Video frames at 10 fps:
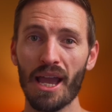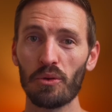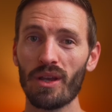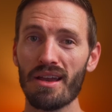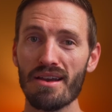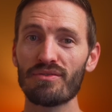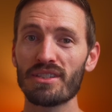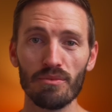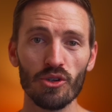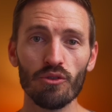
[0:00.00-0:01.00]
and we have
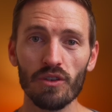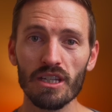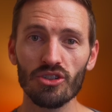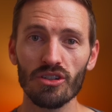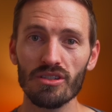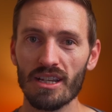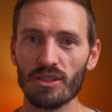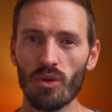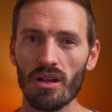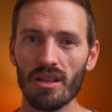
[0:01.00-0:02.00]
some new features
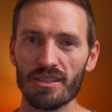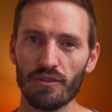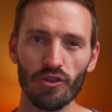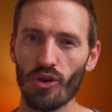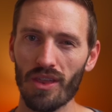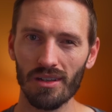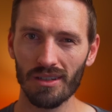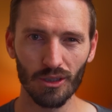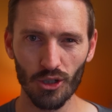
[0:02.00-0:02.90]
as well as a few other little